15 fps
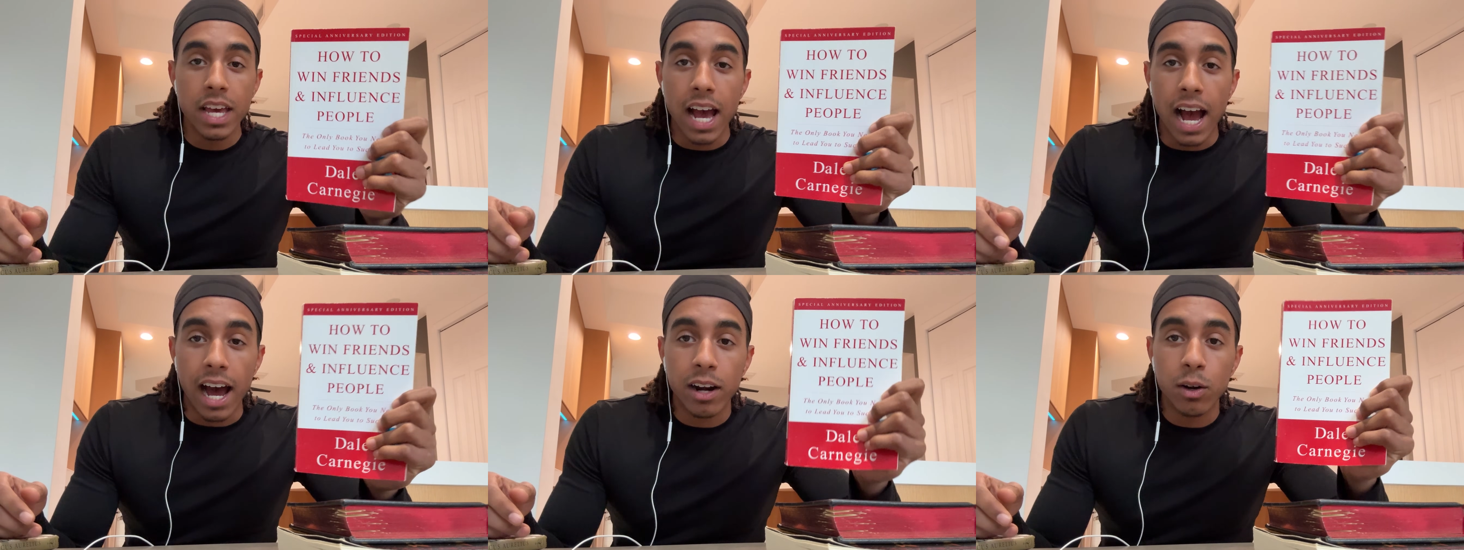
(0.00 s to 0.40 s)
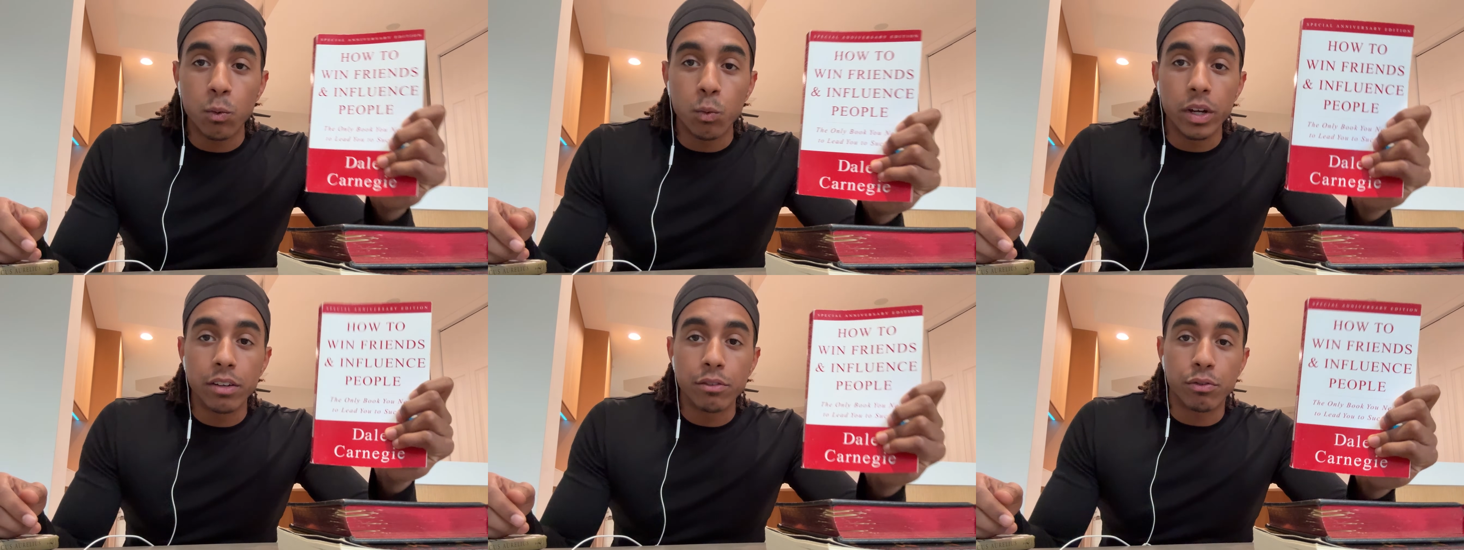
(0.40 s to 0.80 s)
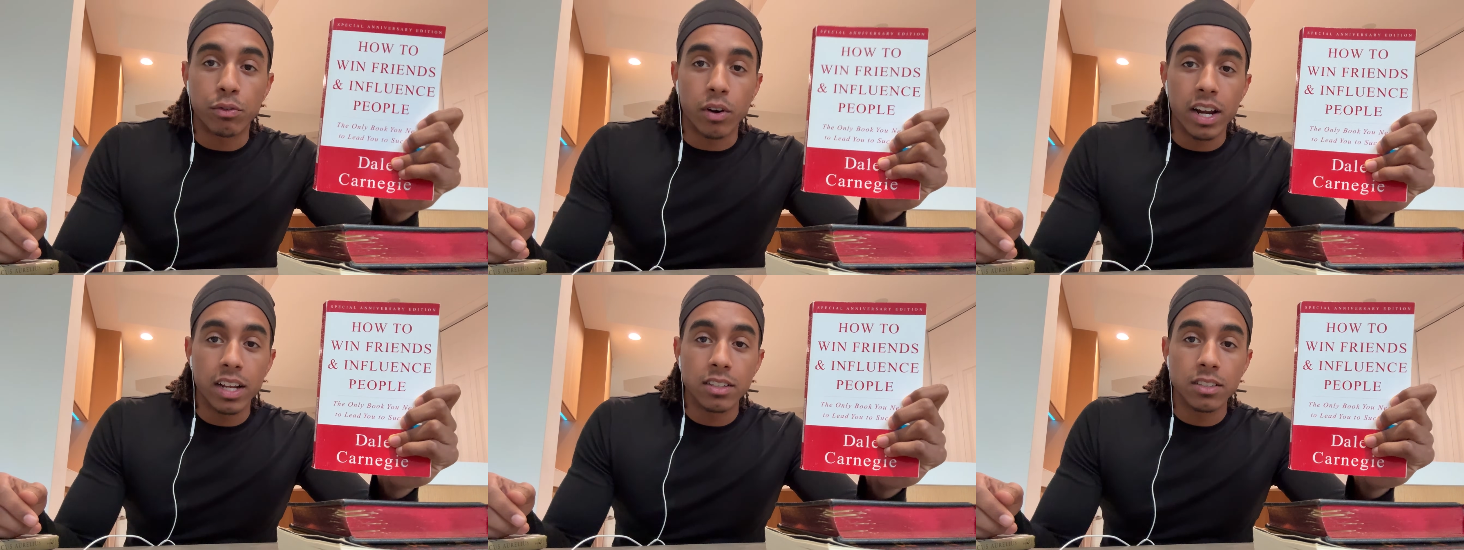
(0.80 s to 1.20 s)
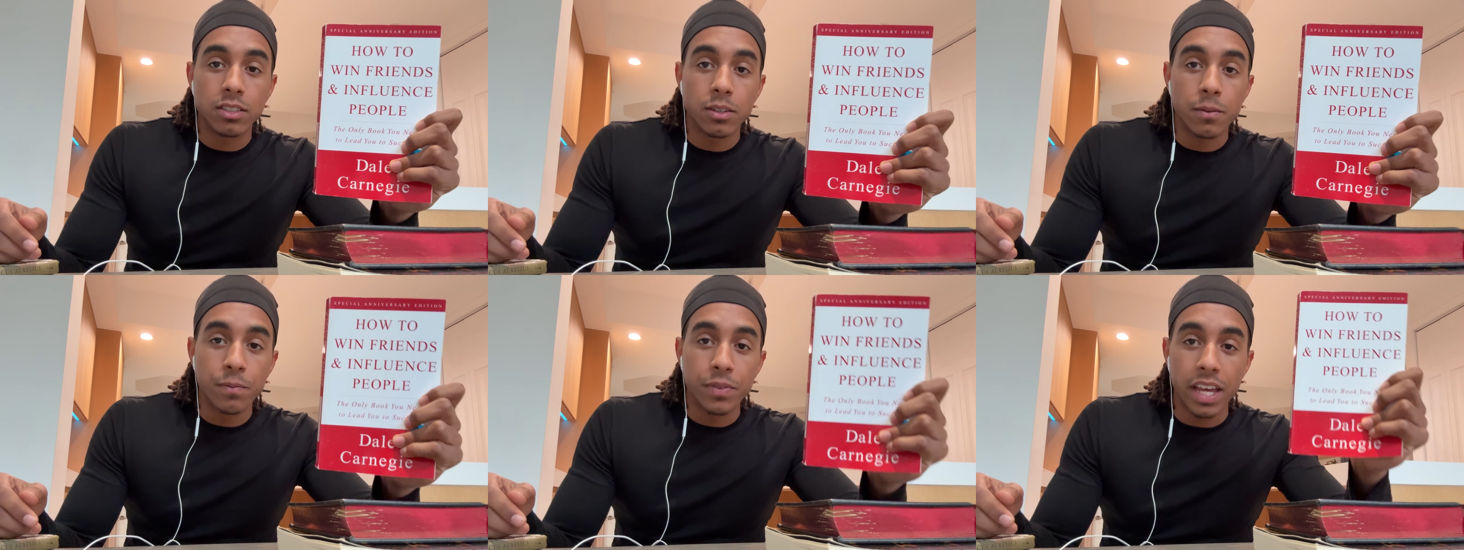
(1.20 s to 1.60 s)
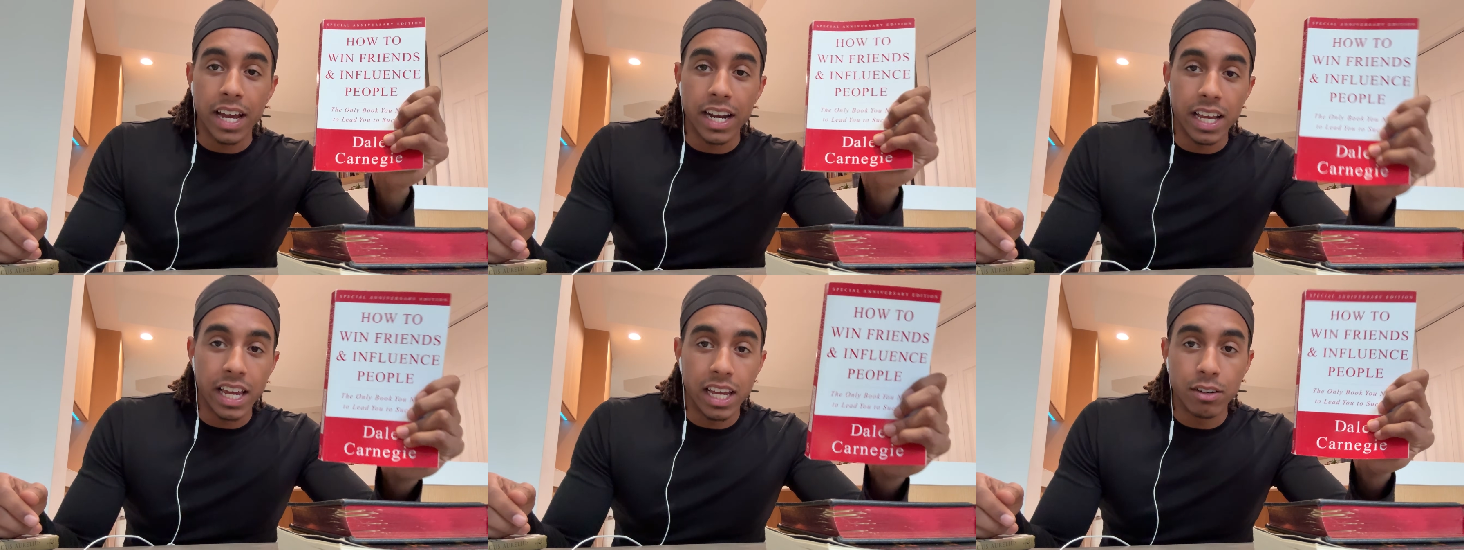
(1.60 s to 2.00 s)
How to Win Friends
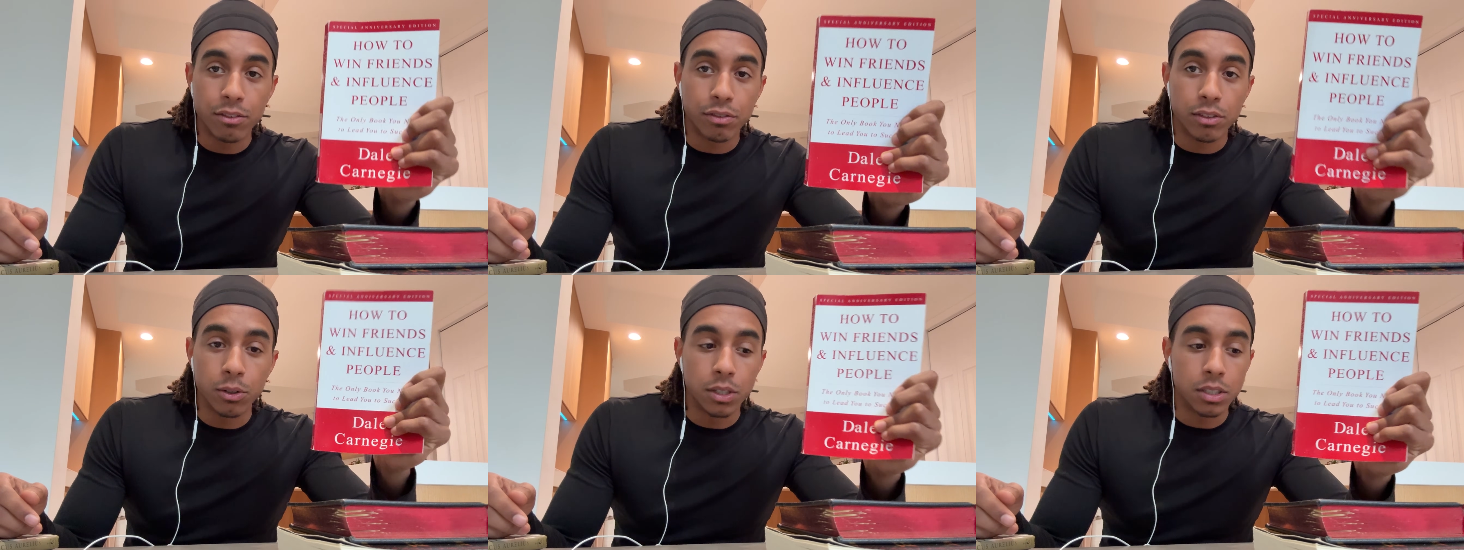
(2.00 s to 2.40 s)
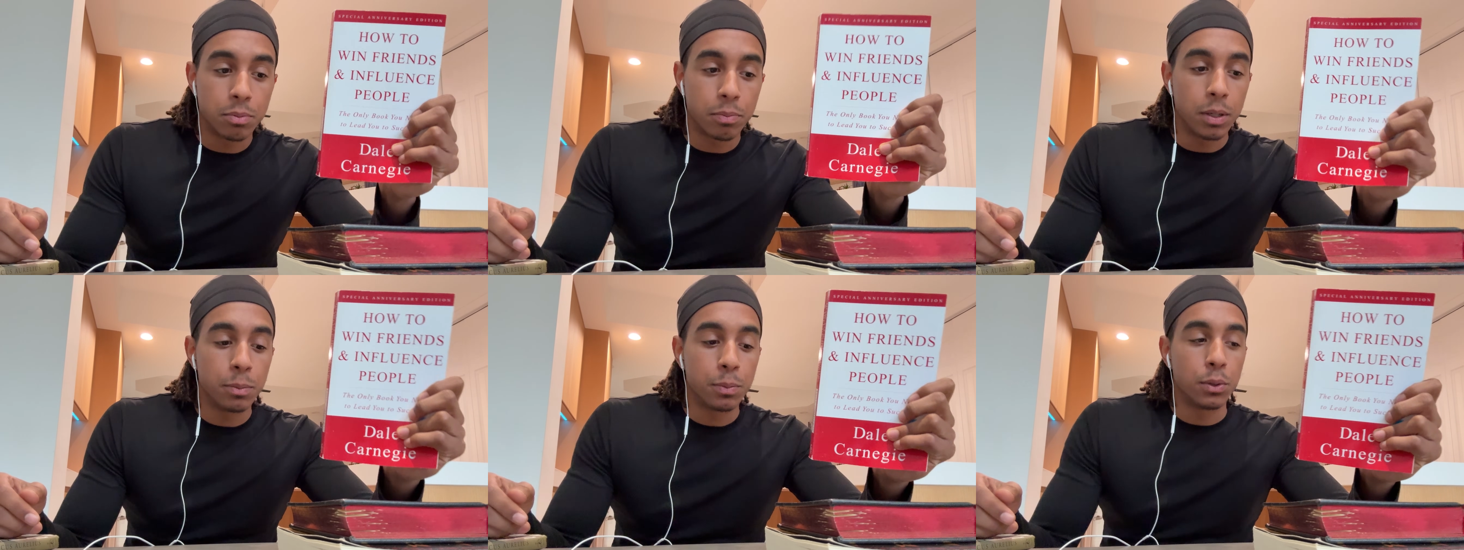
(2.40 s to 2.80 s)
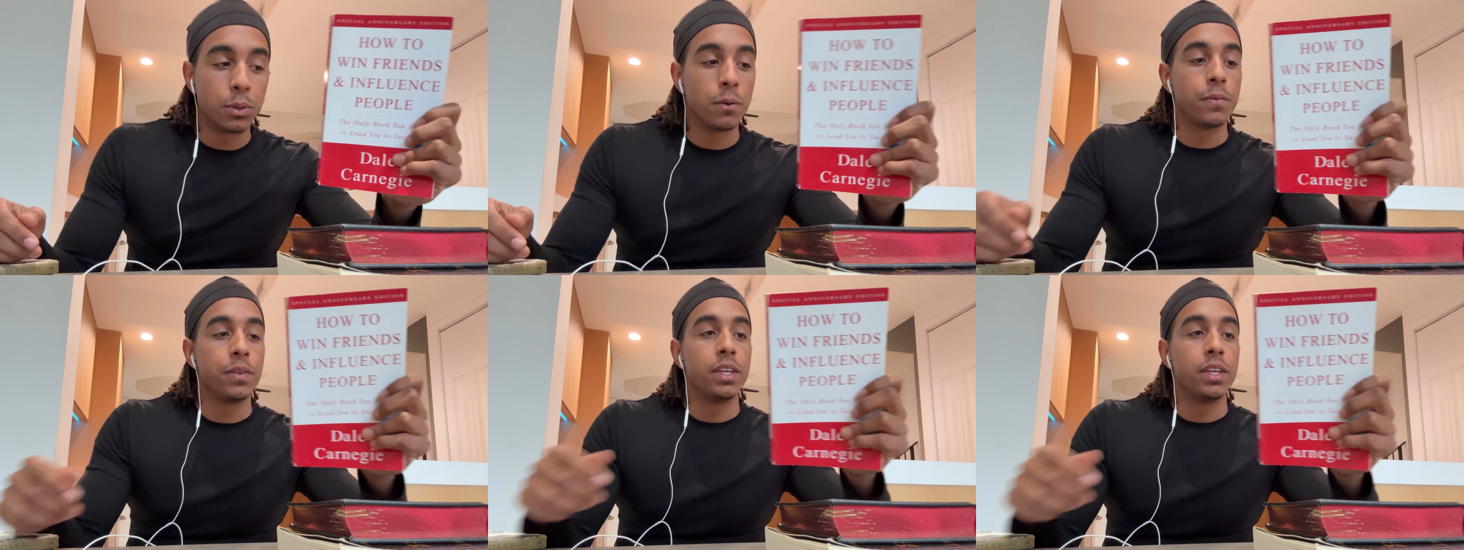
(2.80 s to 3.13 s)
and Influence People.